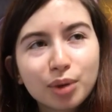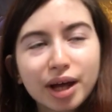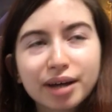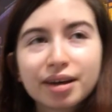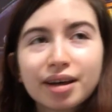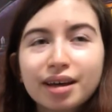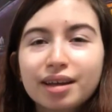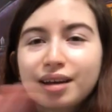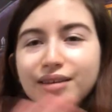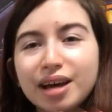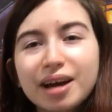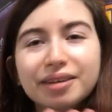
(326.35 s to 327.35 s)
like
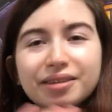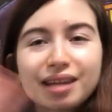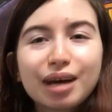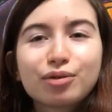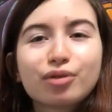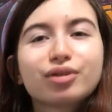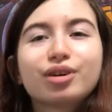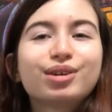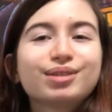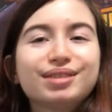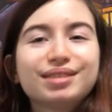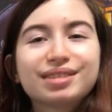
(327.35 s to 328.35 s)
a day in the life of an
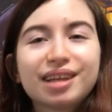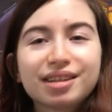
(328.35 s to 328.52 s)
artist,